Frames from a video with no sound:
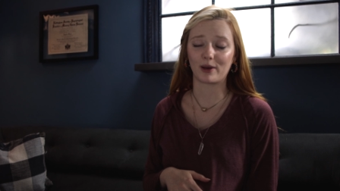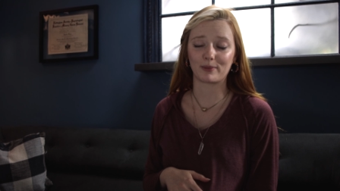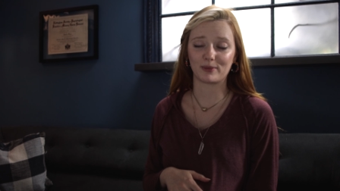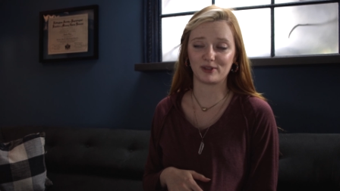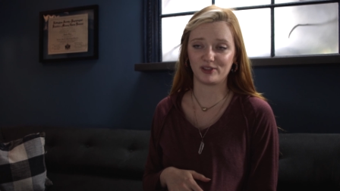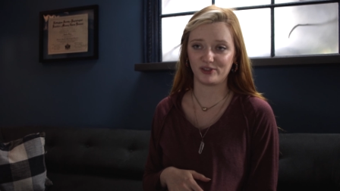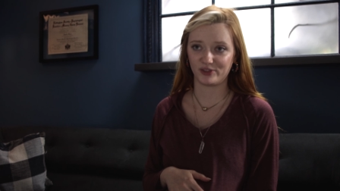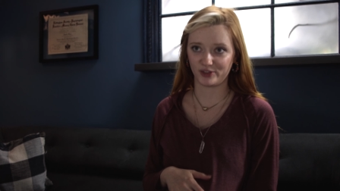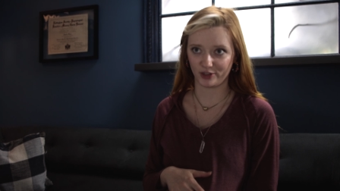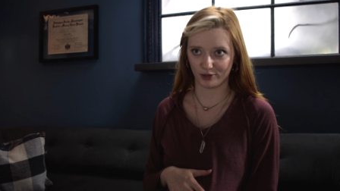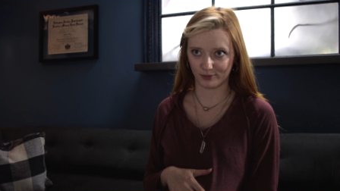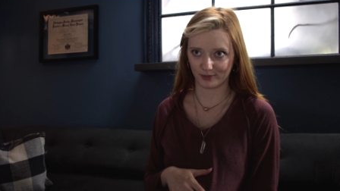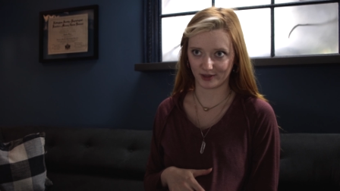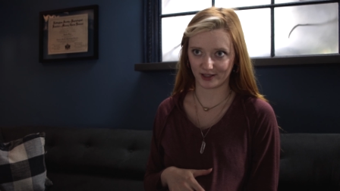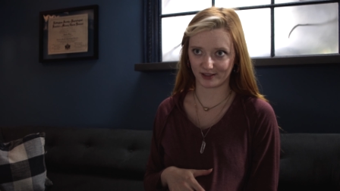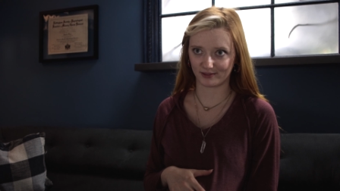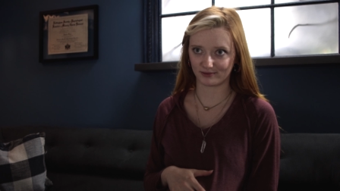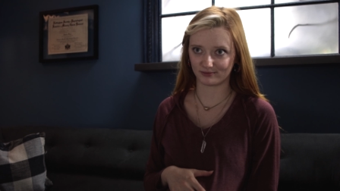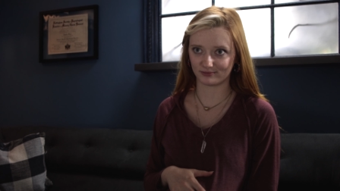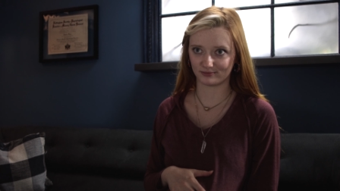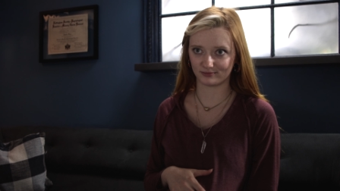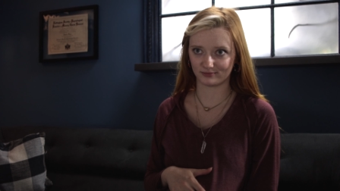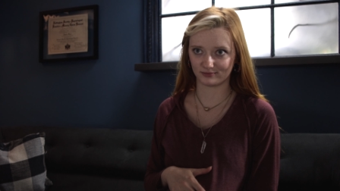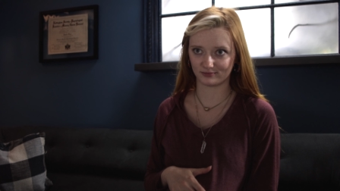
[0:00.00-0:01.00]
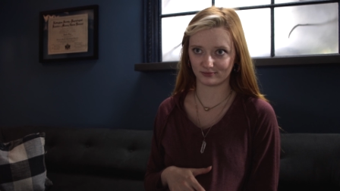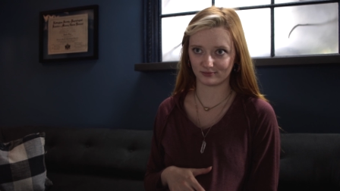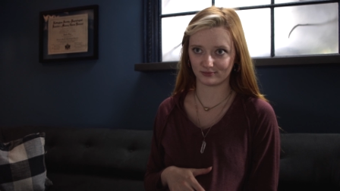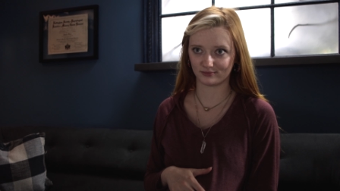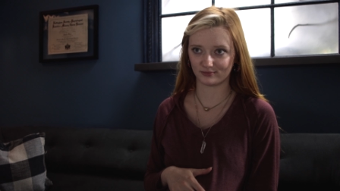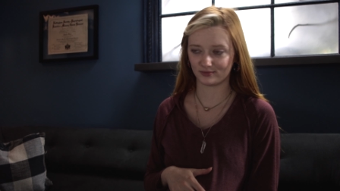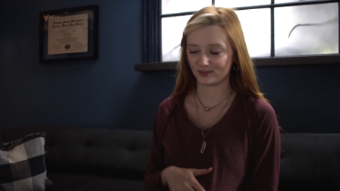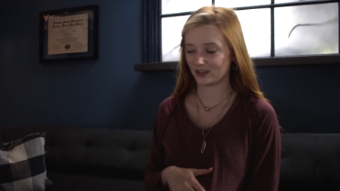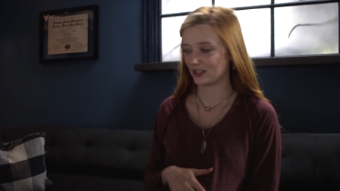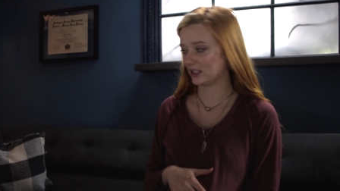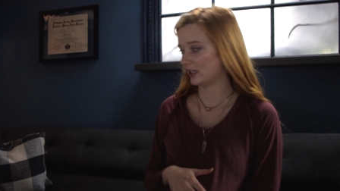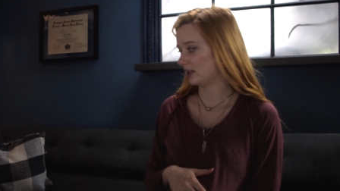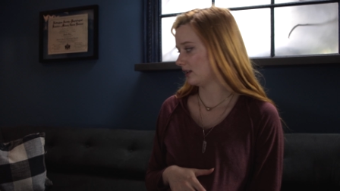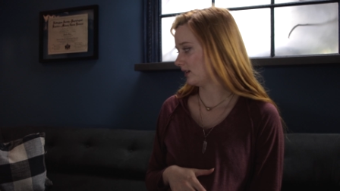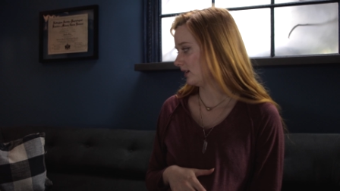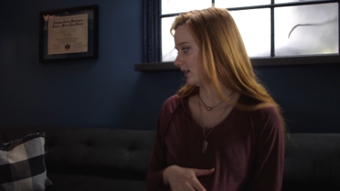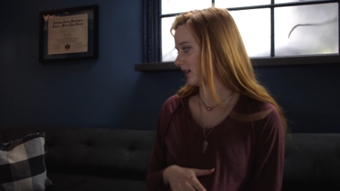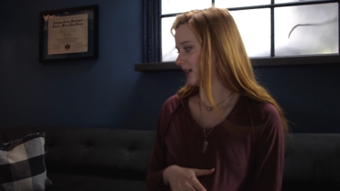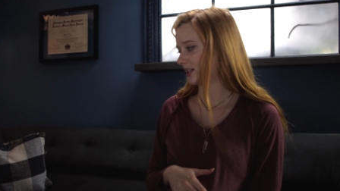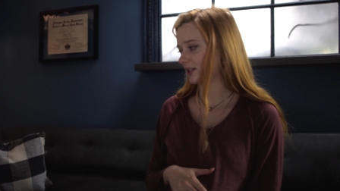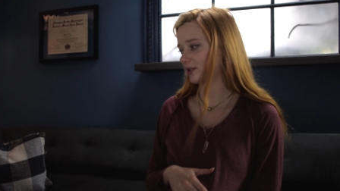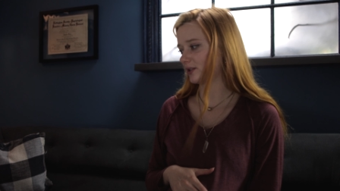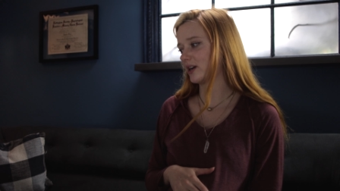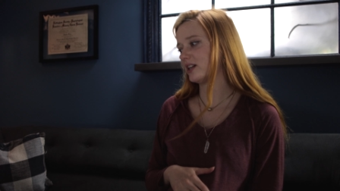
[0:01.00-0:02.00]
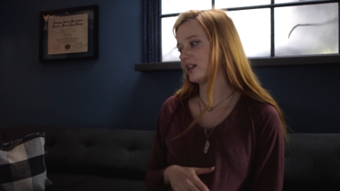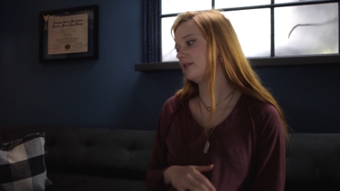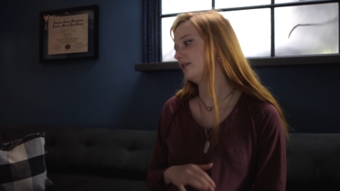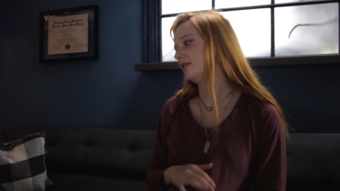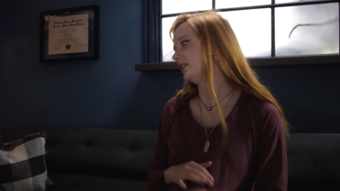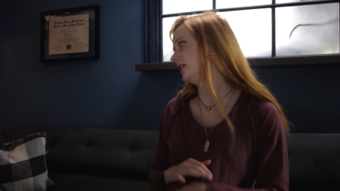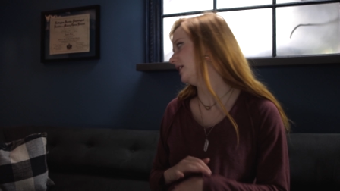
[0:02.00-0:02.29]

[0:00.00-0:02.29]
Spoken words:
I'm assuming. As great of a